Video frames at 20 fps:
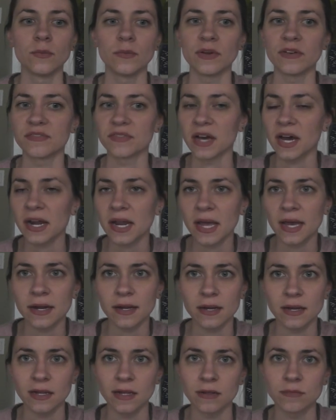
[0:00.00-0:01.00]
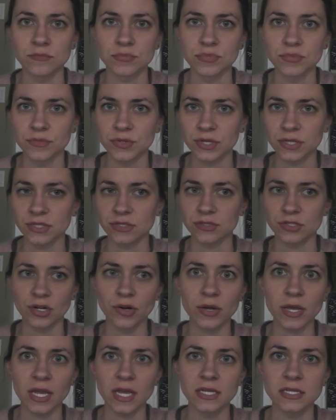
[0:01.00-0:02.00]
We've not had any really
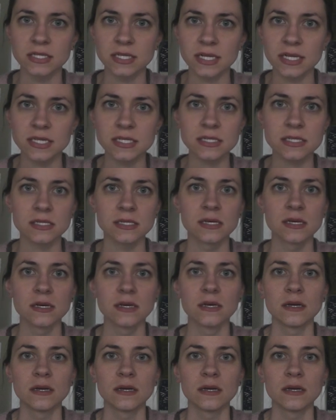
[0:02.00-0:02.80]
choking incidents.